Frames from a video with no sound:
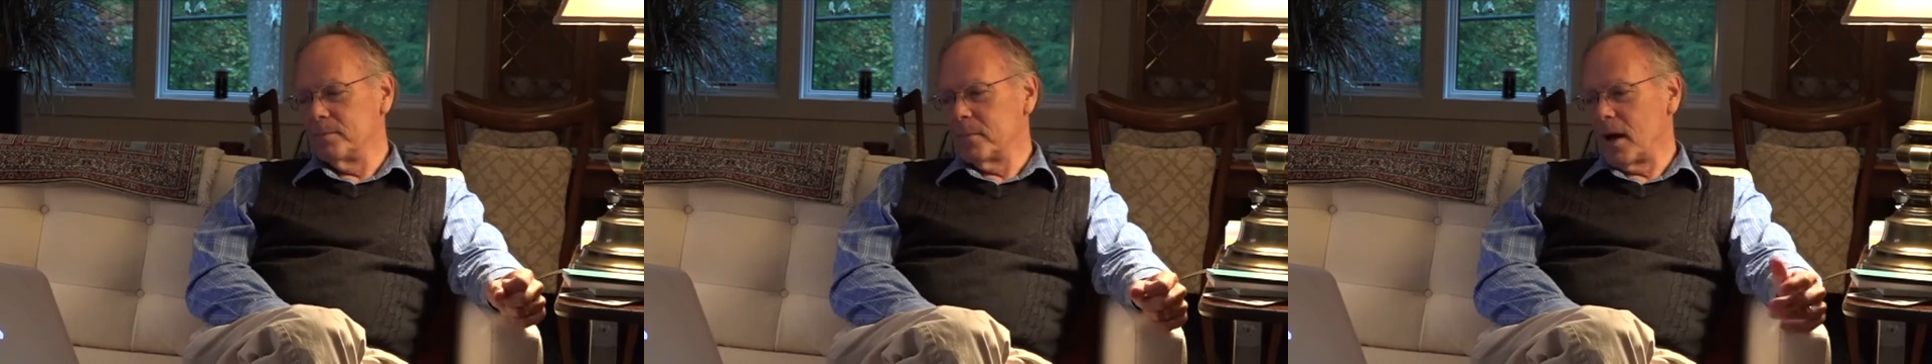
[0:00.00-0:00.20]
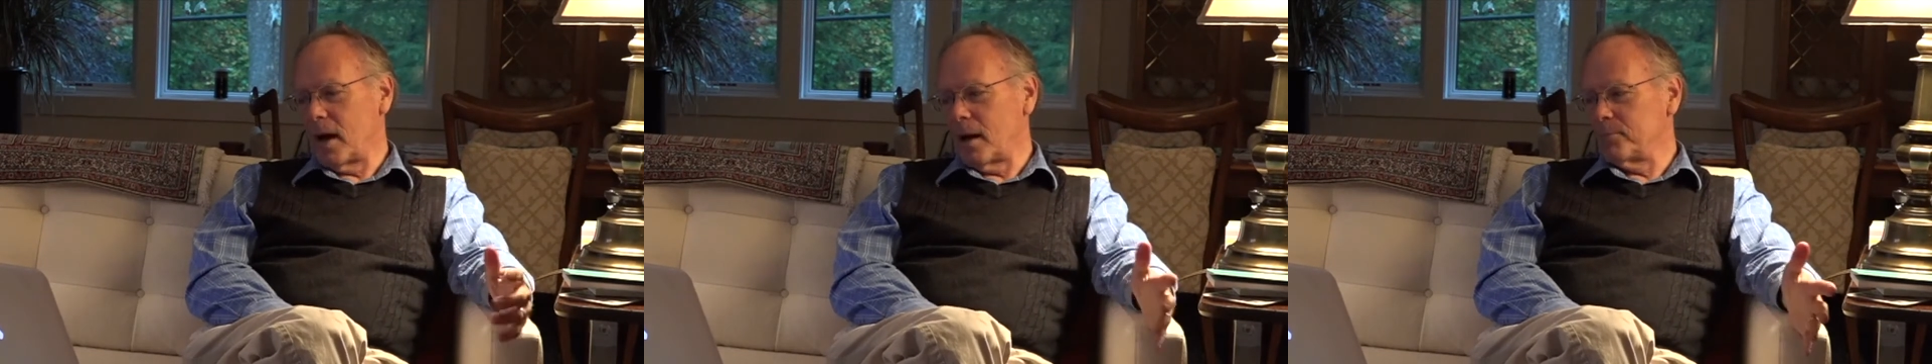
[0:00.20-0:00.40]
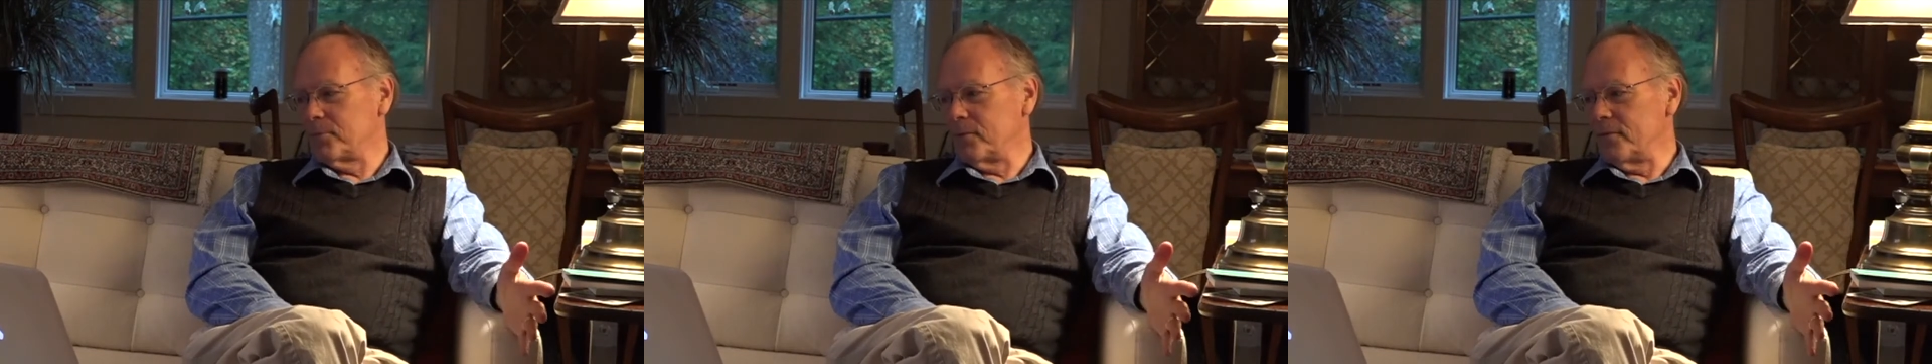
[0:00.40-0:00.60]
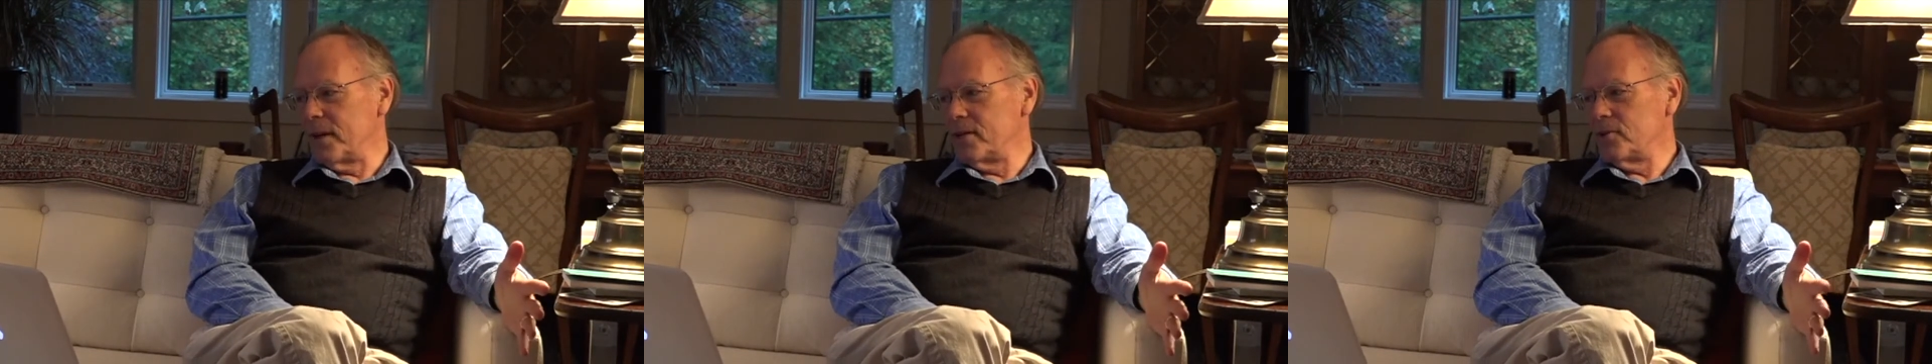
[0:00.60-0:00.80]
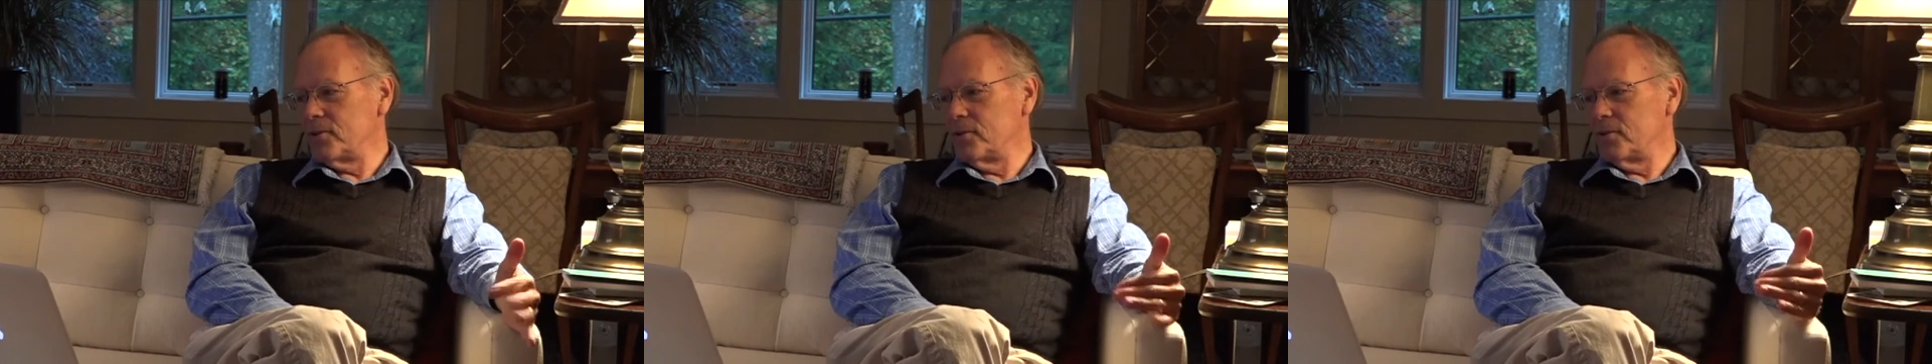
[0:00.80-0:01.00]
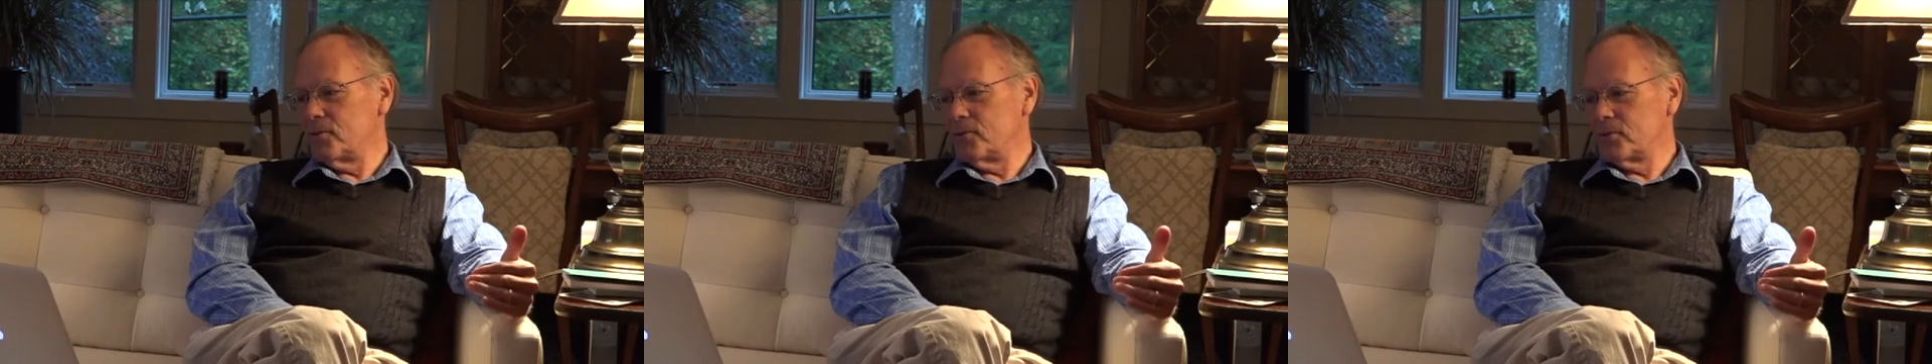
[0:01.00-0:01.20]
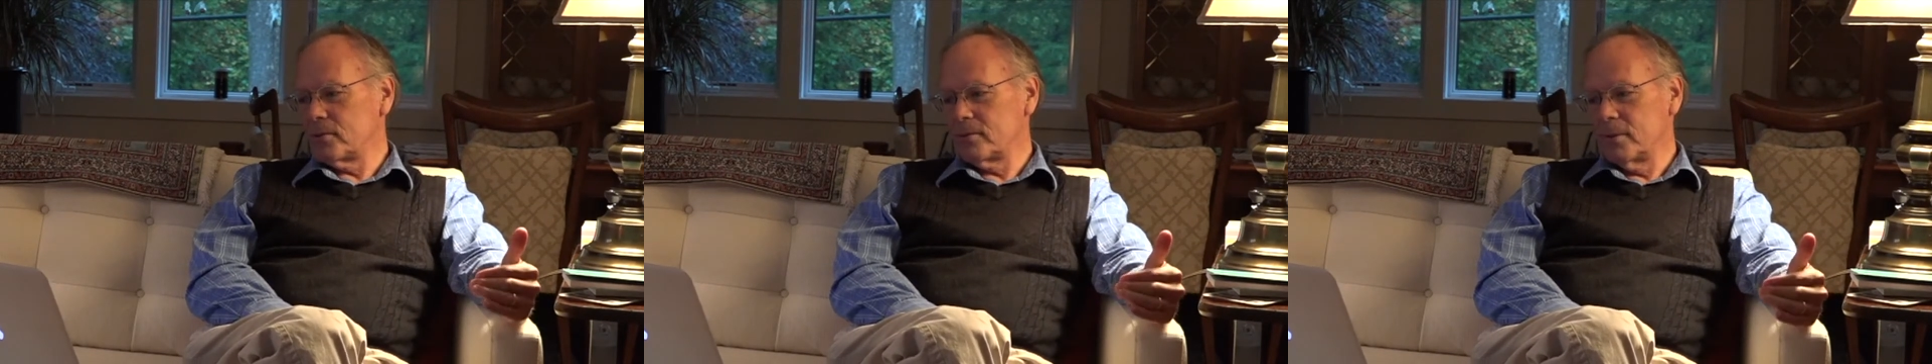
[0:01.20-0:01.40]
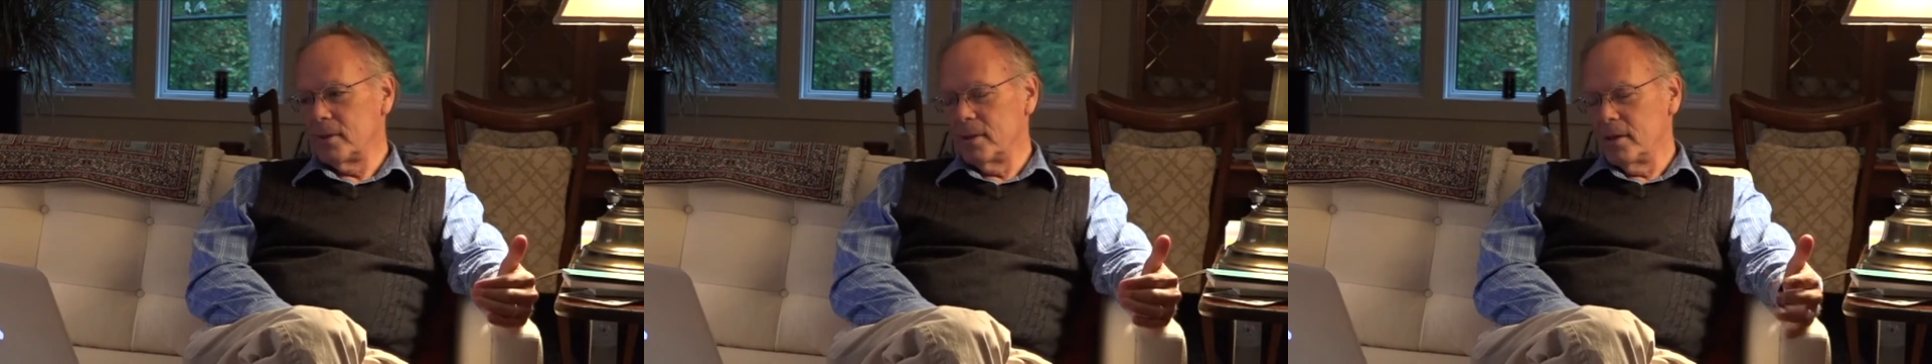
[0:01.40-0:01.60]
observations.
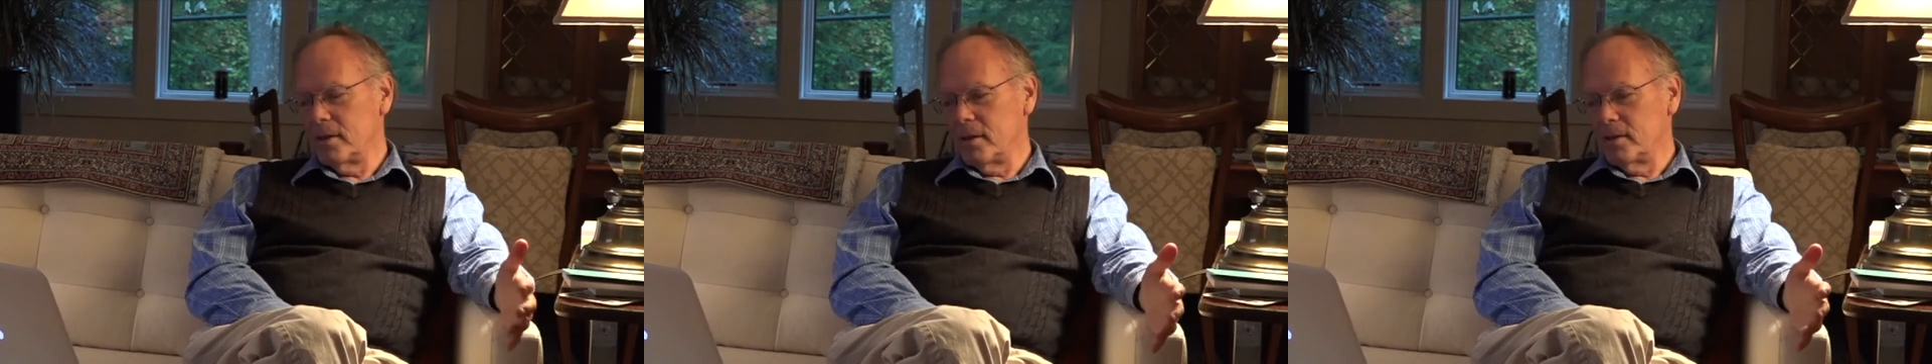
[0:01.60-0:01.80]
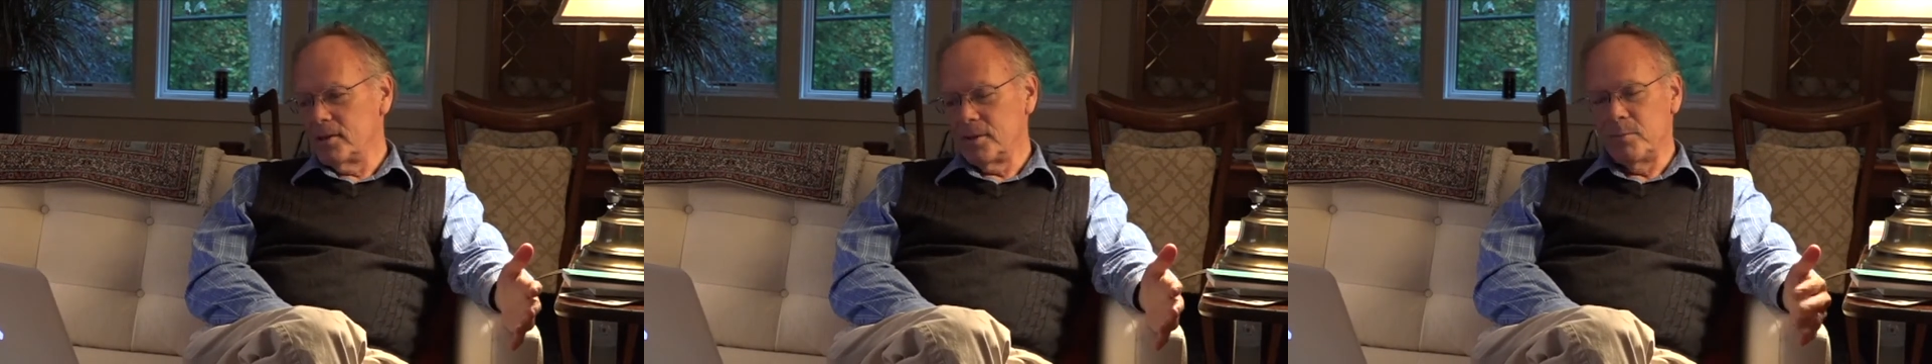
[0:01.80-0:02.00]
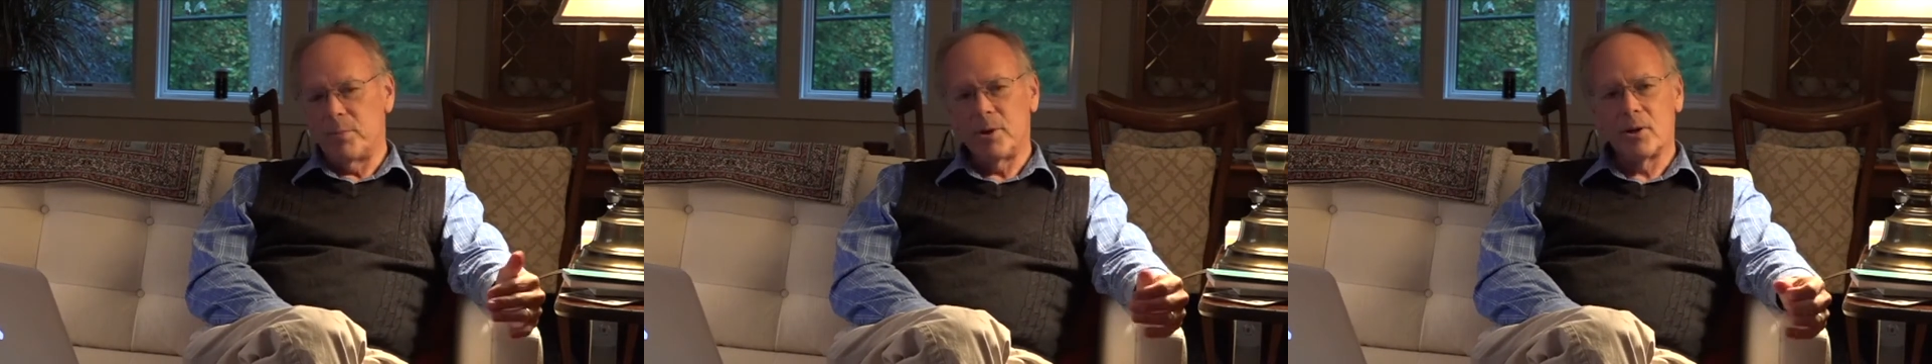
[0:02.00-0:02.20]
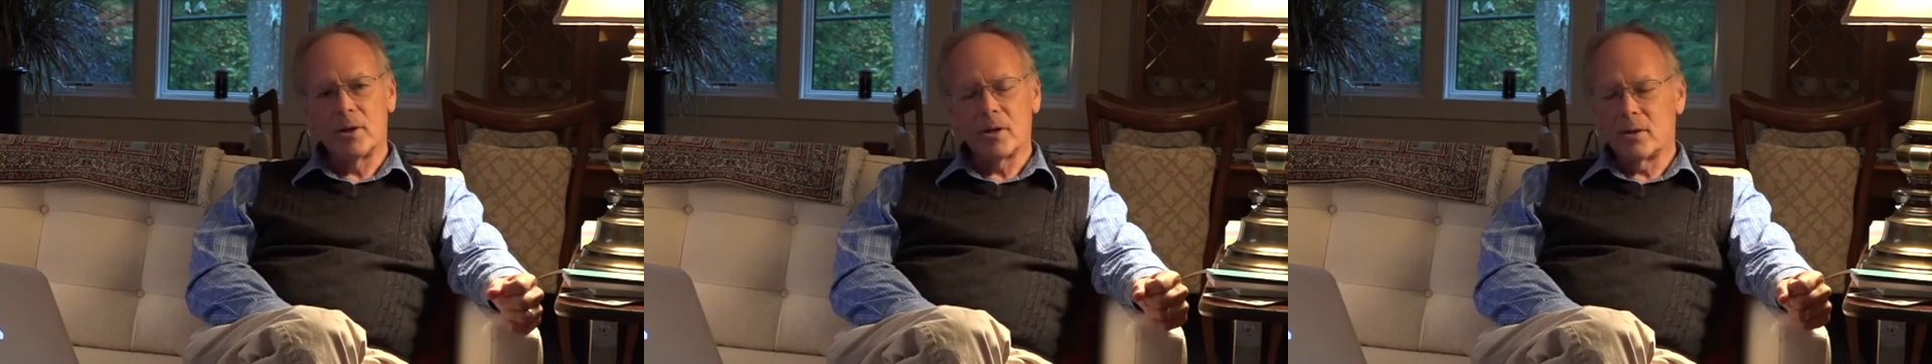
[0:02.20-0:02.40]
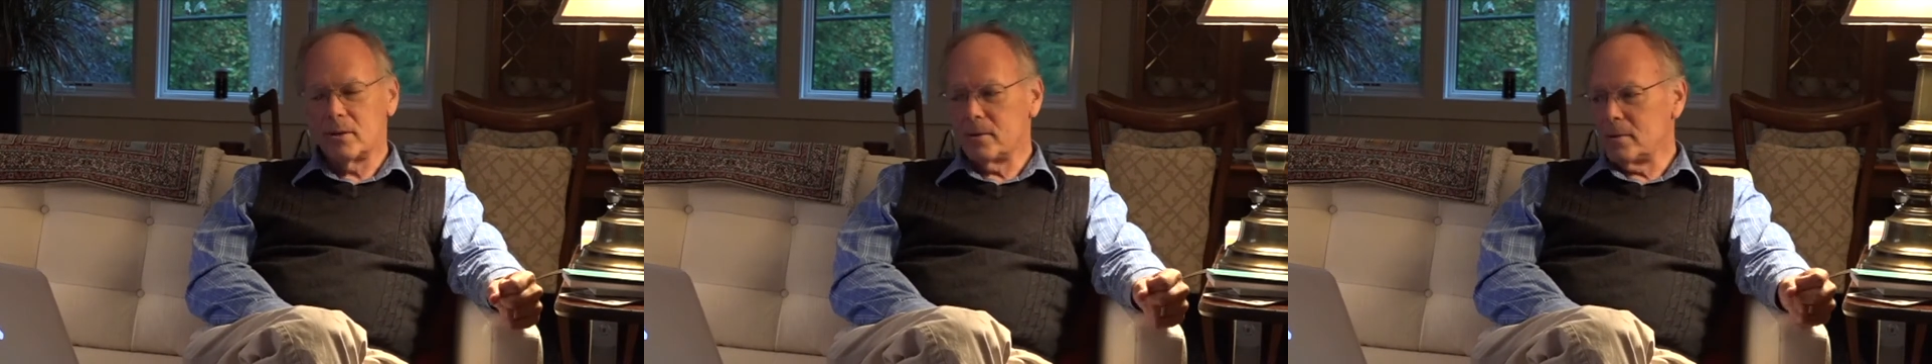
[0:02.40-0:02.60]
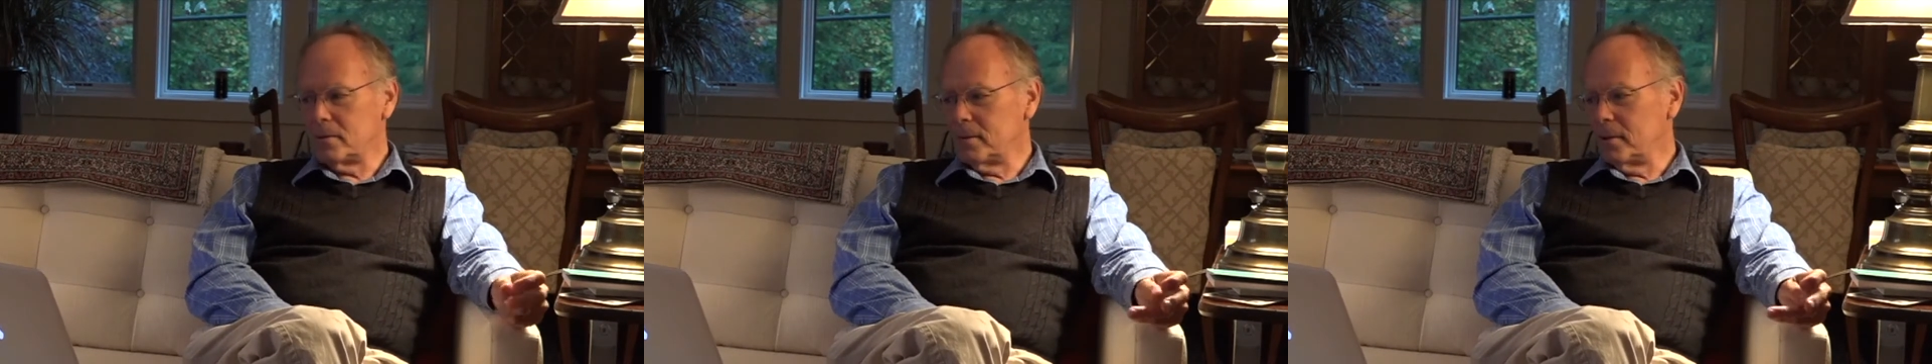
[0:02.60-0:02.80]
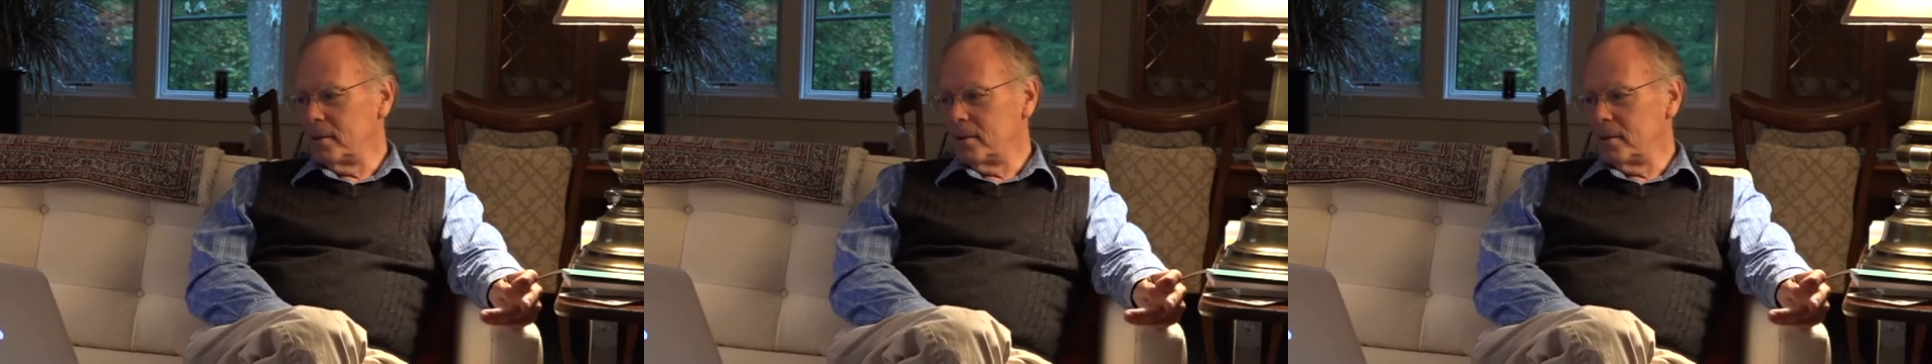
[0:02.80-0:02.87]
It's empirical,